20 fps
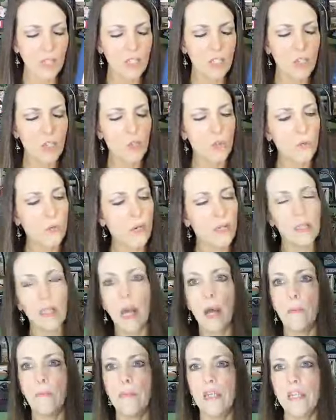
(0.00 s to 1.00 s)
you
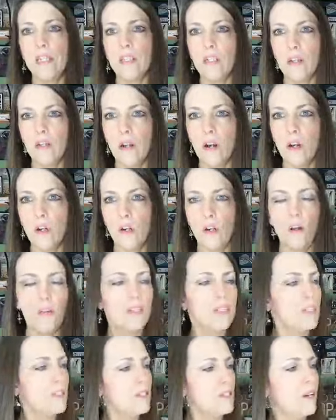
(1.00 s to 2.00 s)
allowed me to earn all
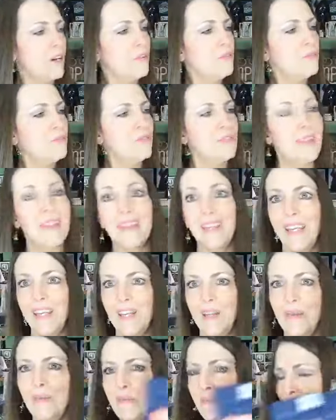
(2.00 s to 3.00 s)
this stuff. Thank you.